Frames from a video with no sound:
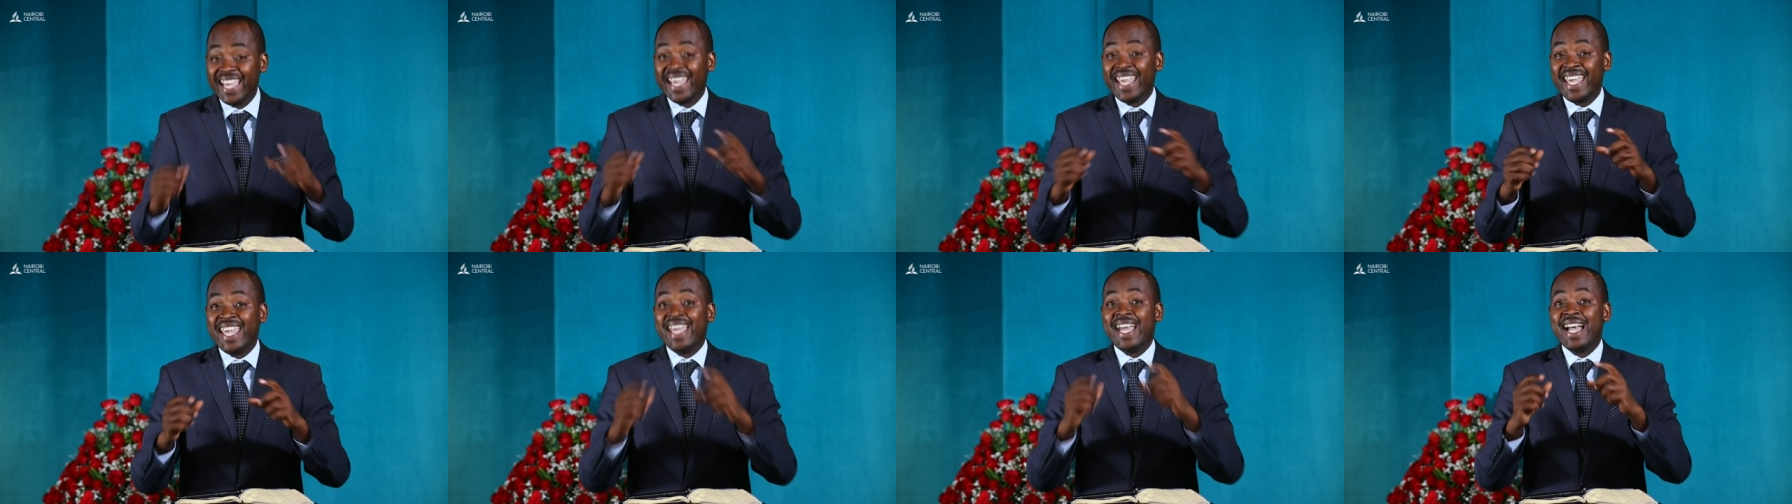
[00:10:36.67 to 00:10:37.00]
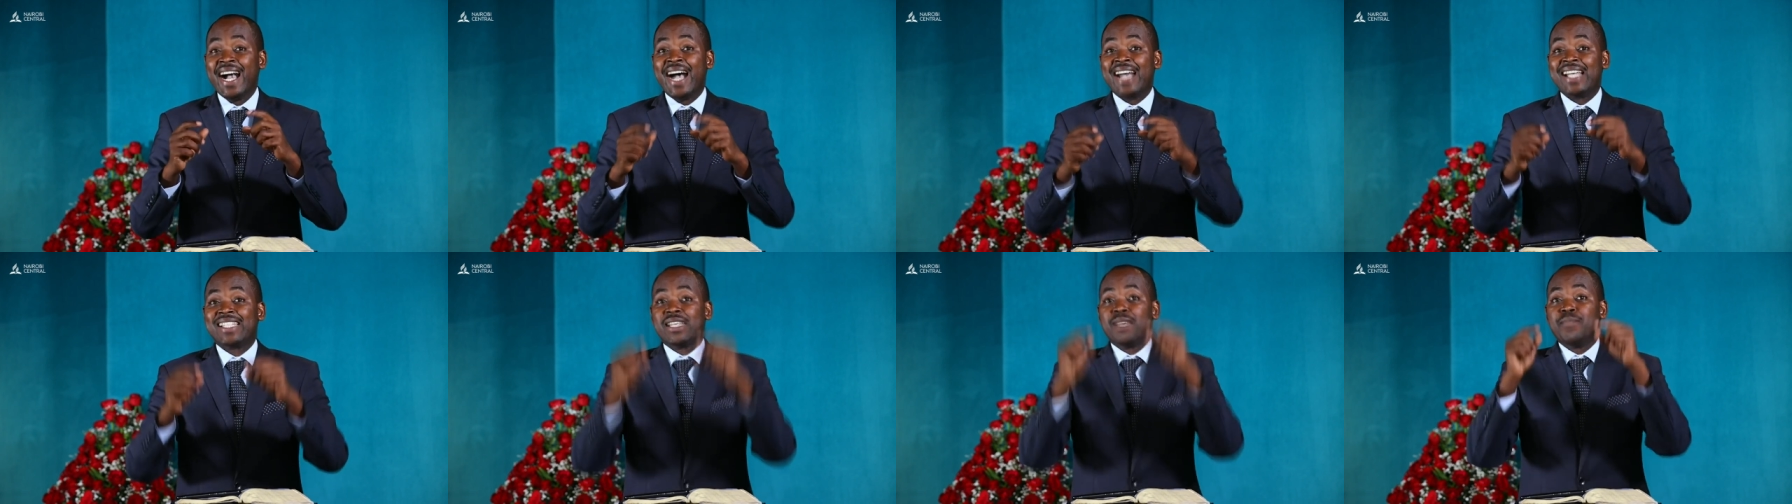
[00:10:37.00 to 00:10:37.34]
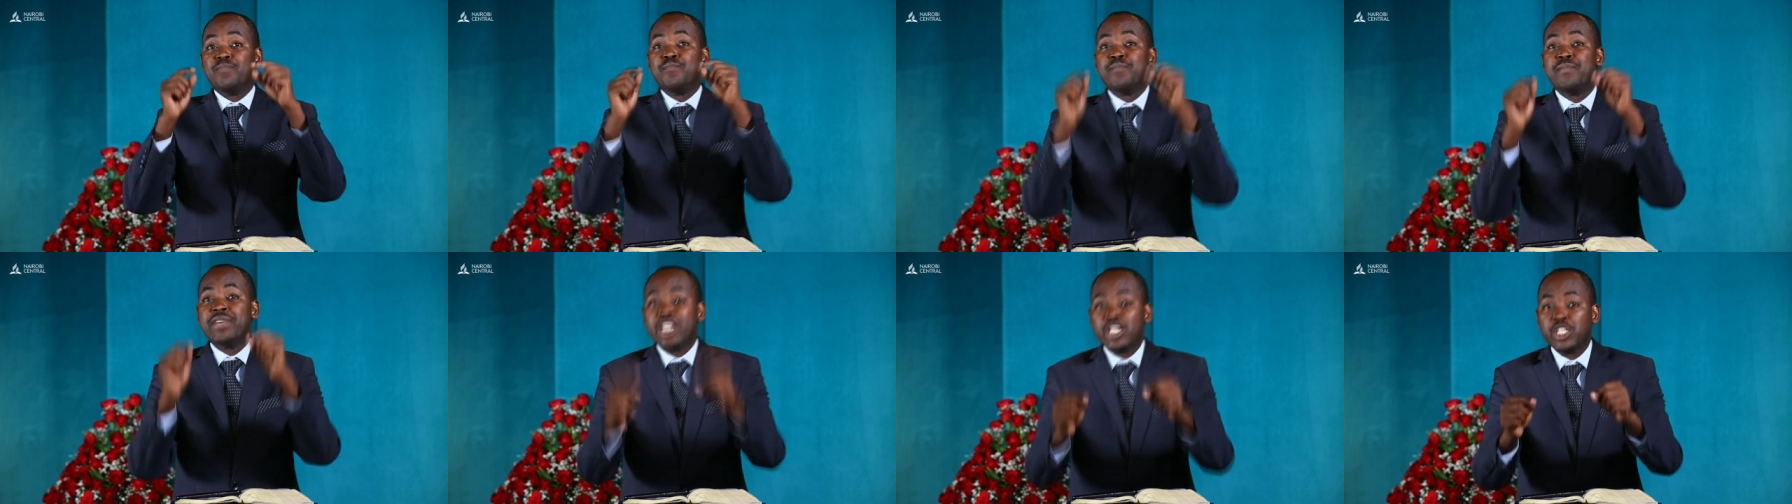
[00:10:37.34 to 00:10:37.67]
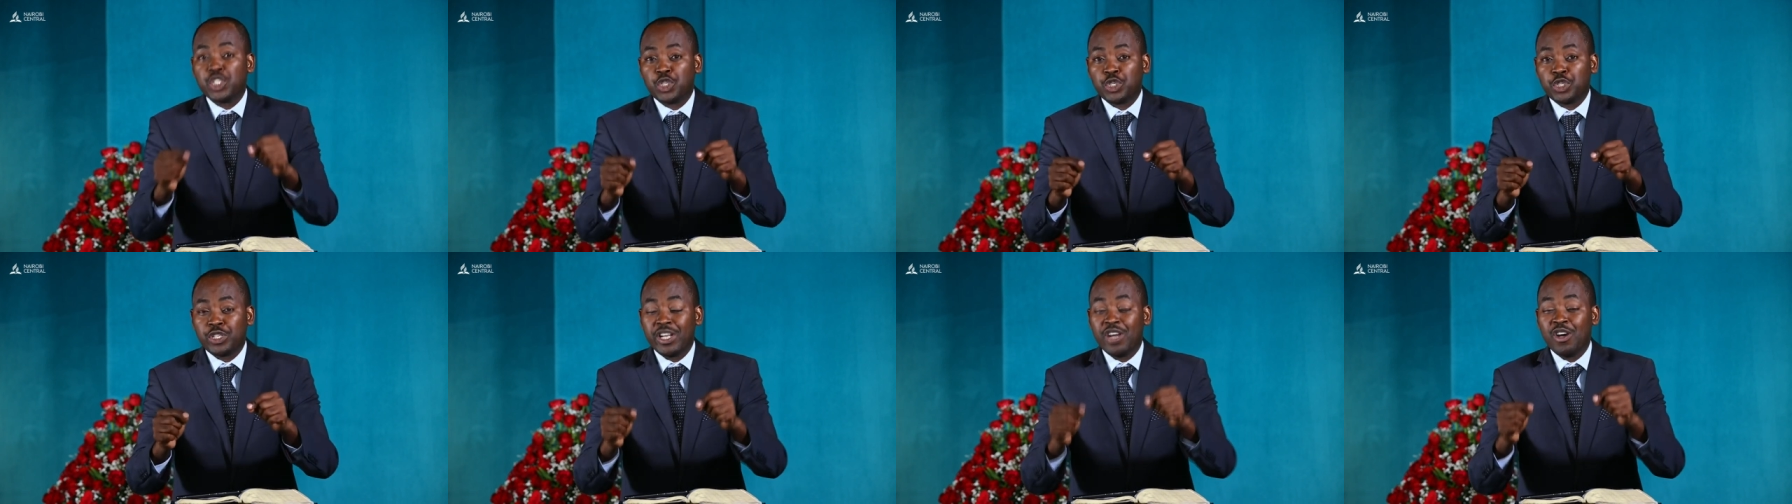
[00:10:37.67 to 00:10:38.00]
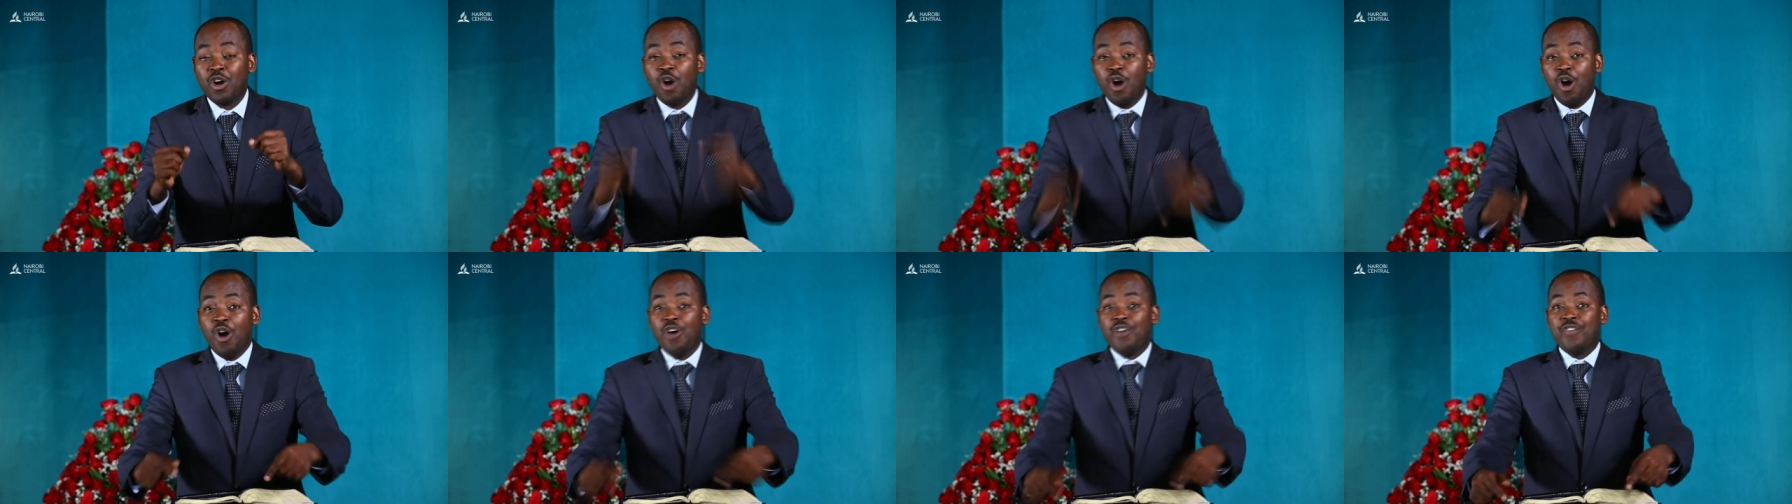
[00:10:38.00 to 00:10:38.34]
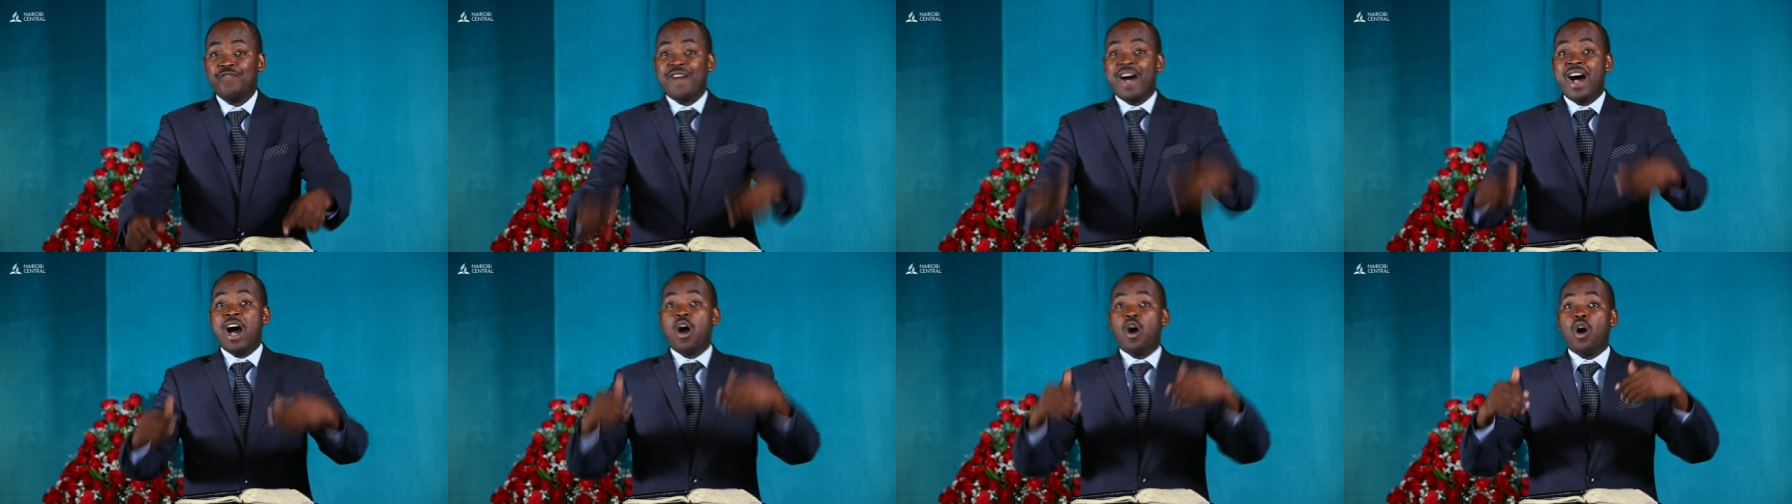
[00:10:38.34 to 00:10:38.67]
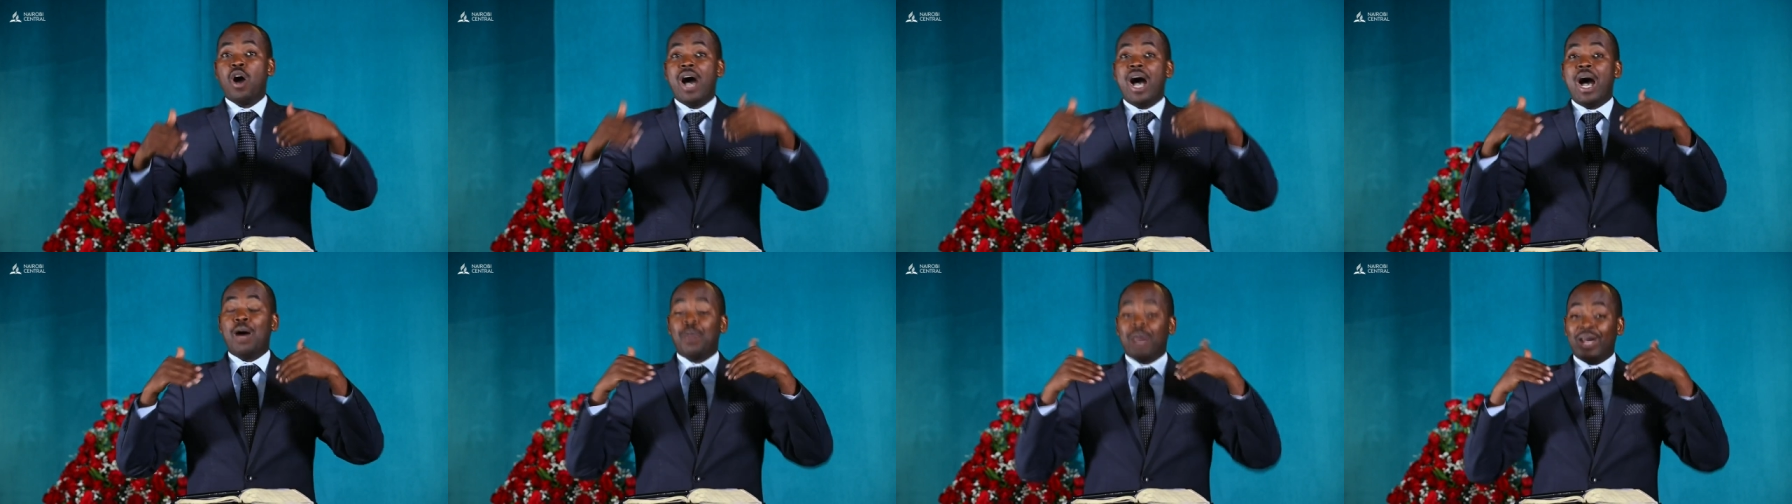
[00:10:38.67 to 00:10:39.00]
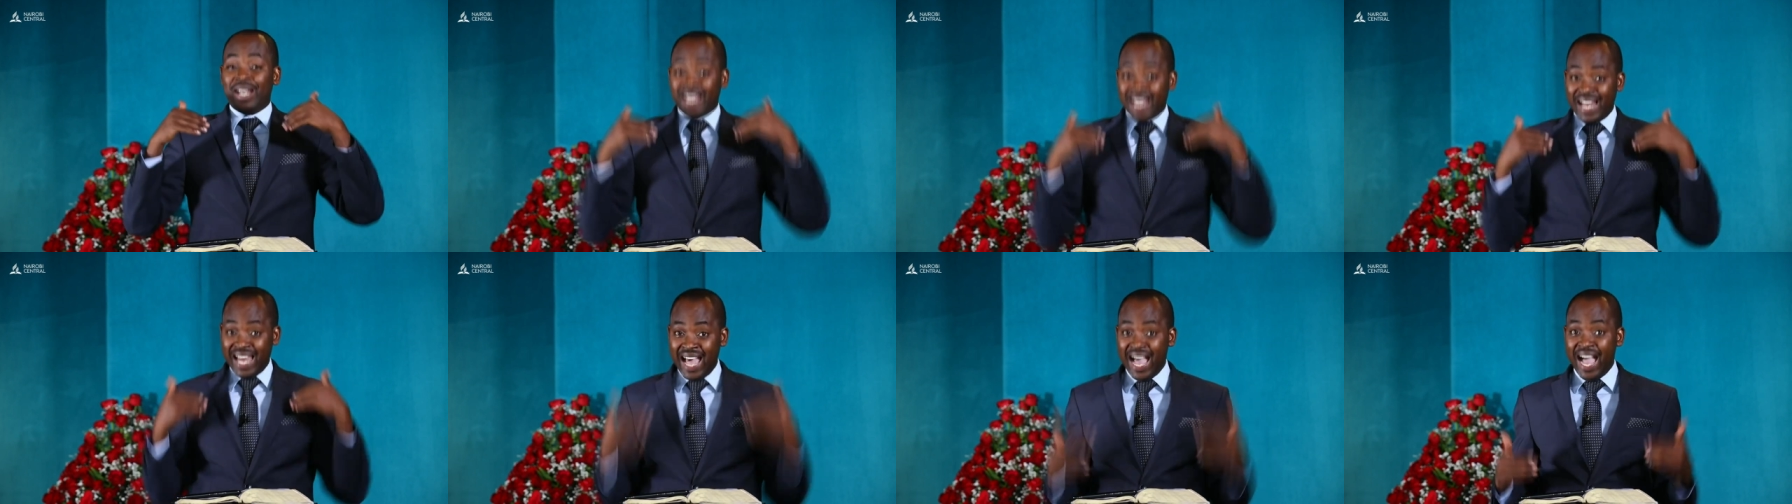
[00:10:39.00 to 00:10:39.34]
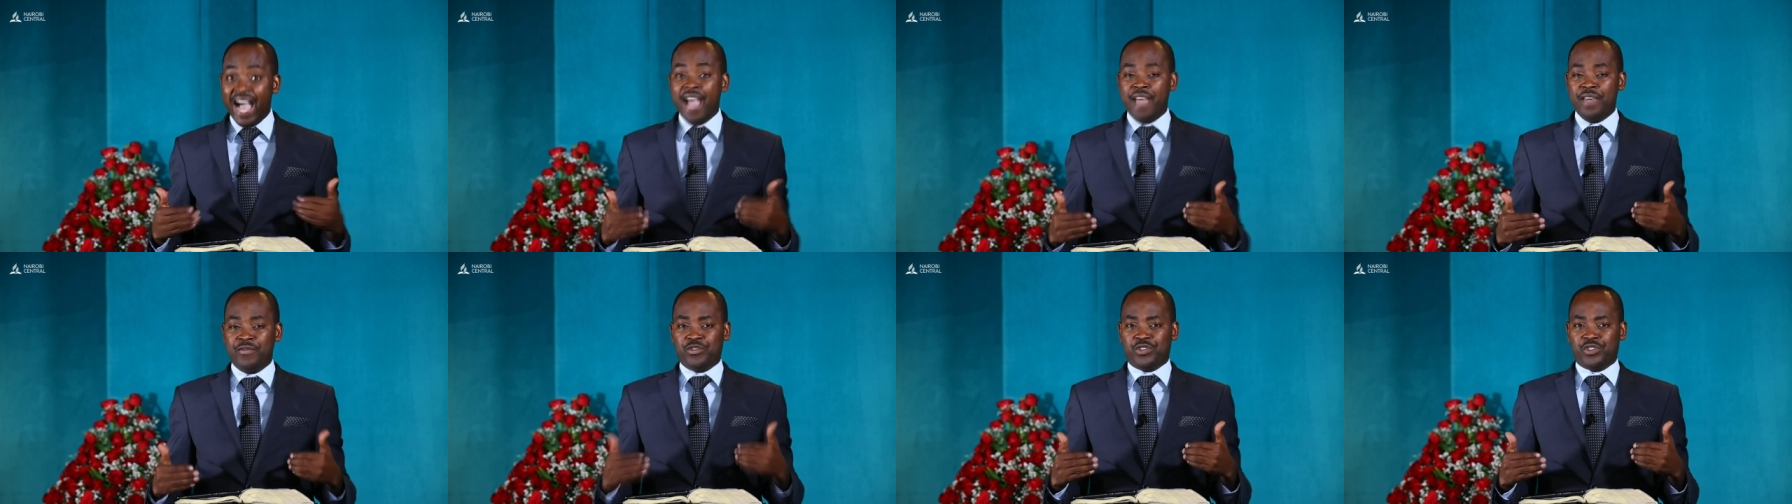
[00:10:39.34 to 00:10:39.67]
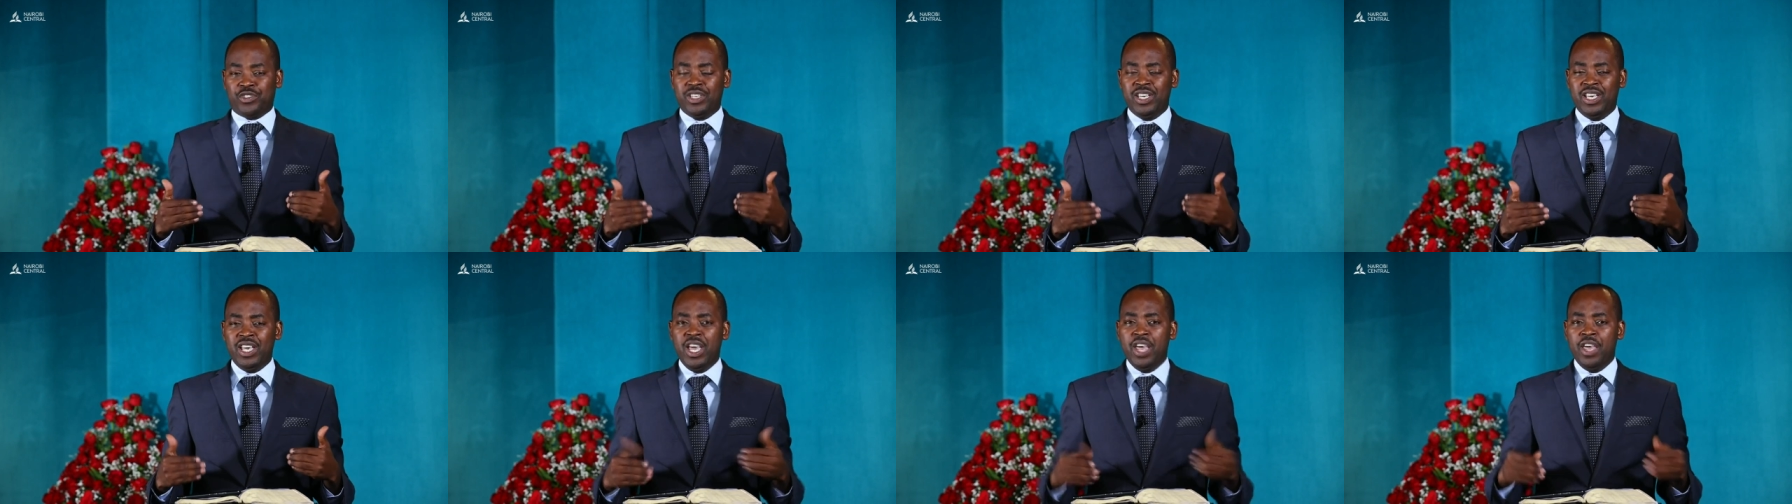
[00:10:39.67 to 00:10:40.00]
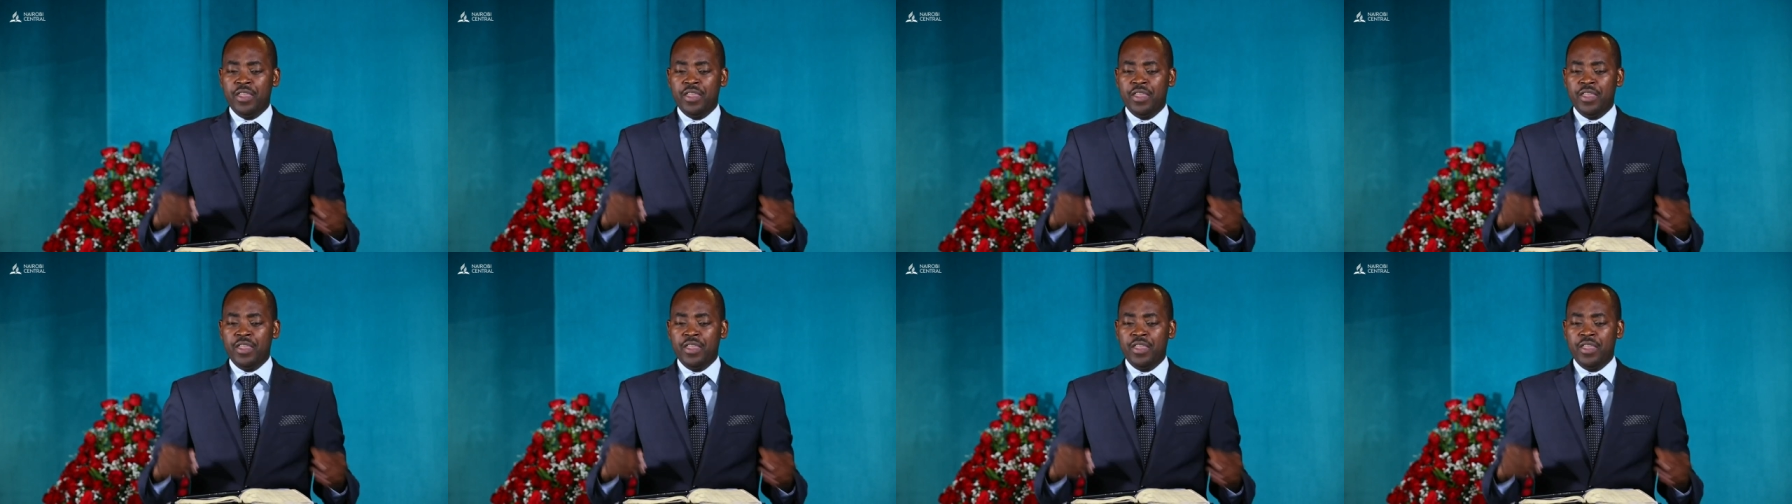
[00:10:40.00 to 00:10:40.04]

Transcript: He has a ministry over our lives.